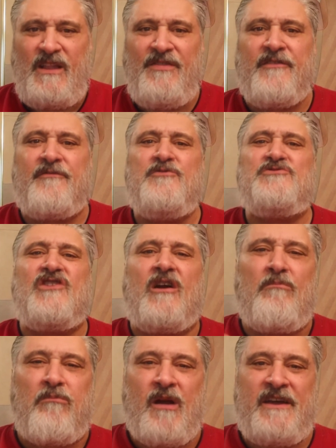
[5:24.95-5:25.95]
The fruits
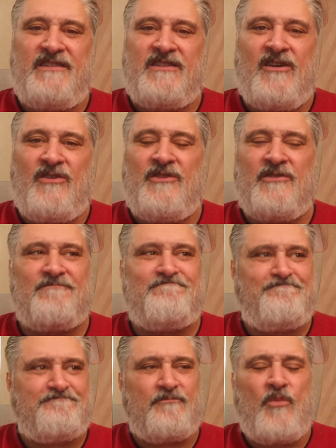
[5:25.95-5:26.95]
aren't bright though, they're
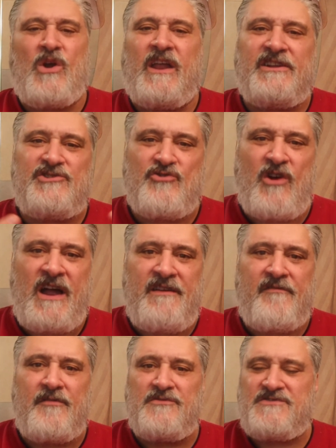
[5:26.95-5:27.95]
more like
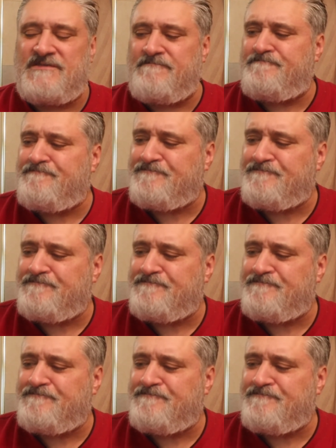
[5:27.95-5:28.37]
dried fruits.